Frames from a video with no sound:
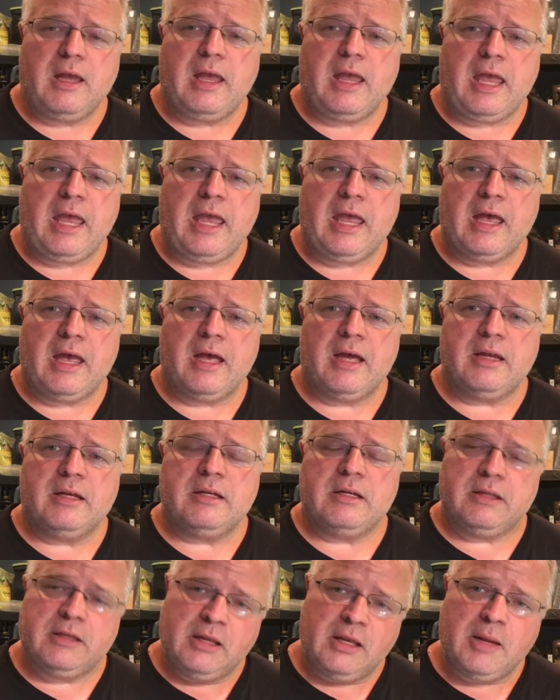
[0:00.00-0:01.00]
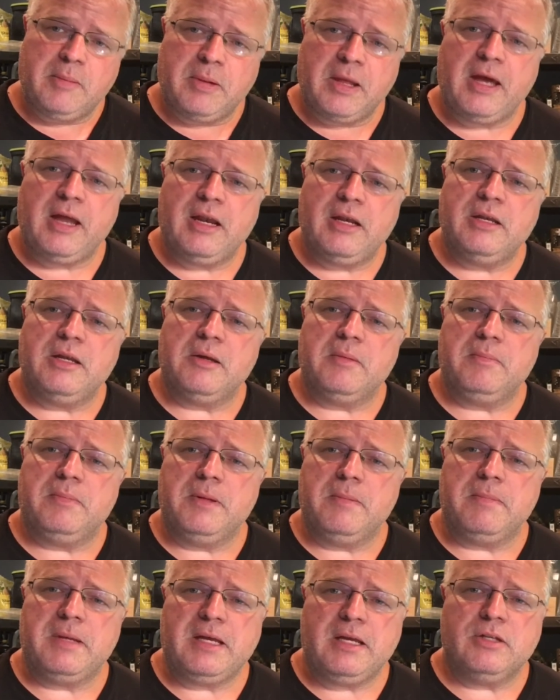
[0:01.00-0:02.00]
and then they planted the
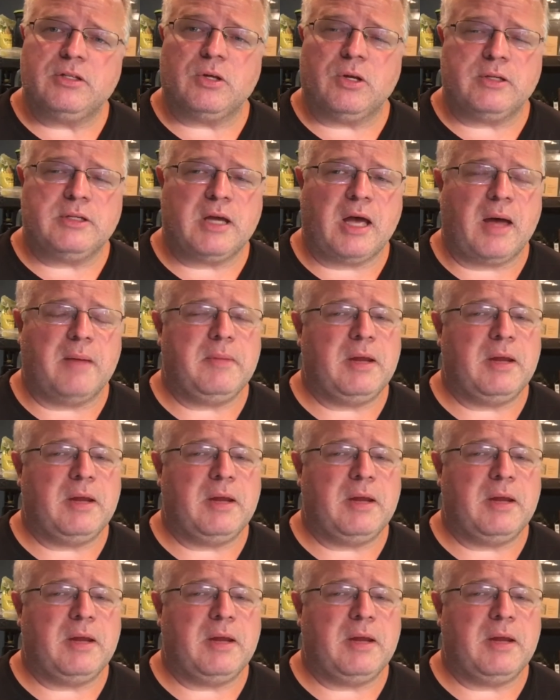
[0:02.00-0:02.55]
peas on top.